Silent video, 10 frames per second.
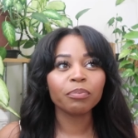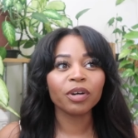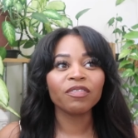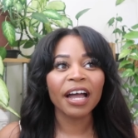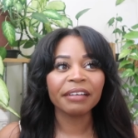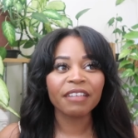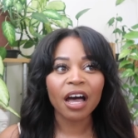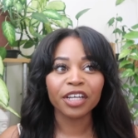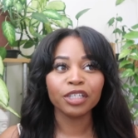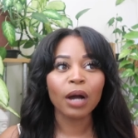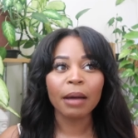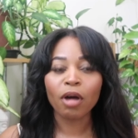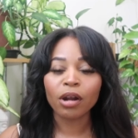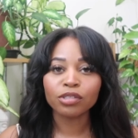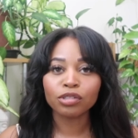provide value. I'm
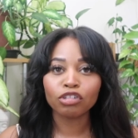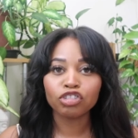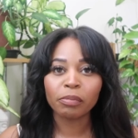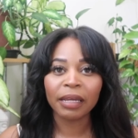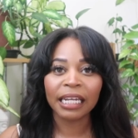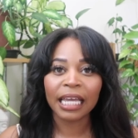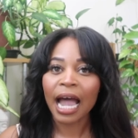not on social media.